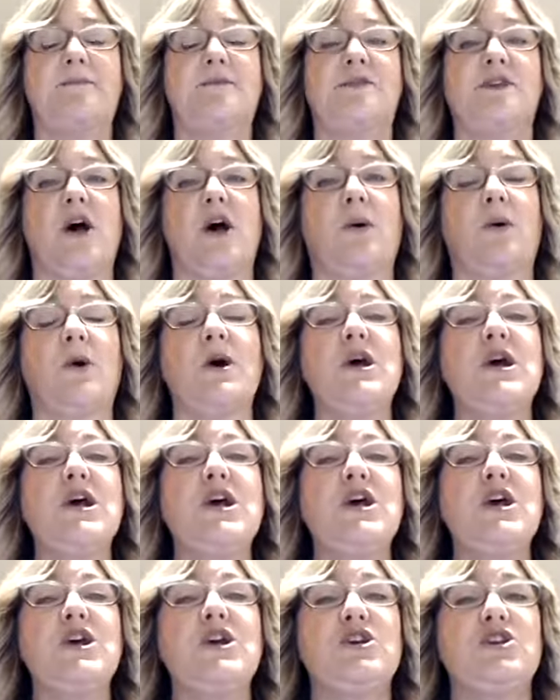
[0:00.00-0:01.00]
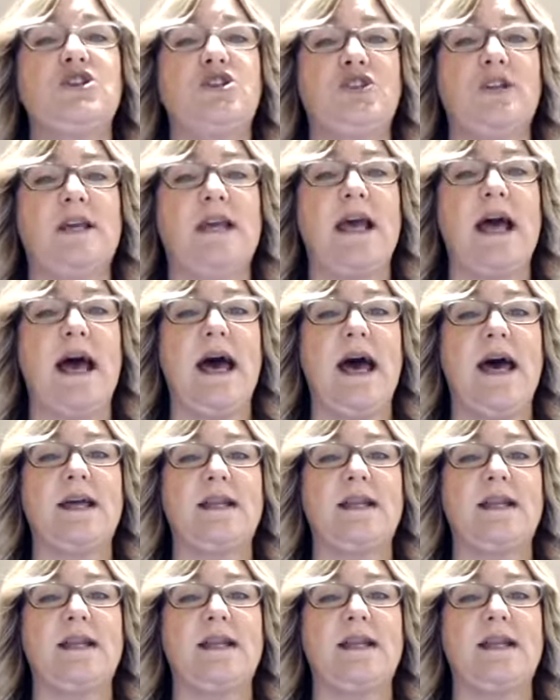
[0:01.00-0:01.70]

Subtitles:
So she had